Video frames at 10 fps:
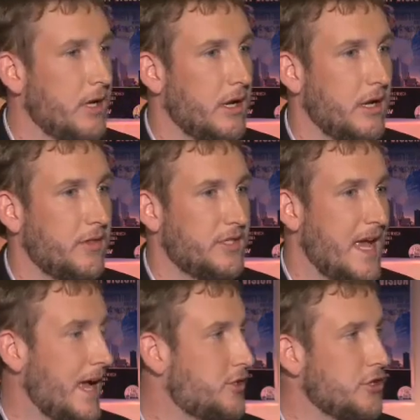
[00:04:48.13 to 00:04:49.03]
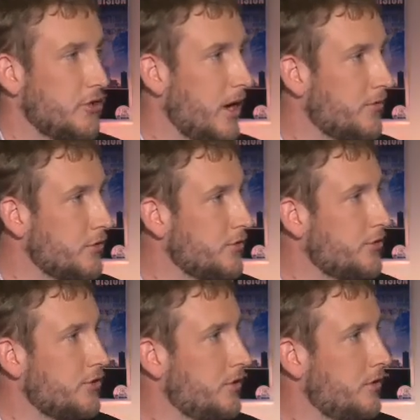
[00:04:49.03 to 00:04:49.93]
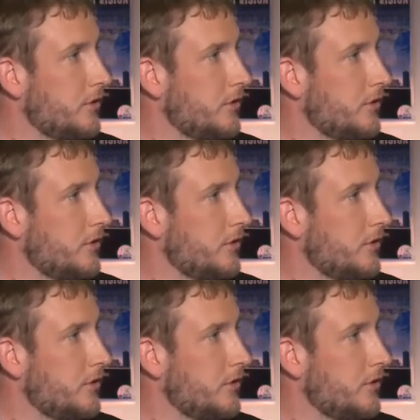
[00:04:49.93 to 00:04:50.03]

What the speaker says: the taxi drivers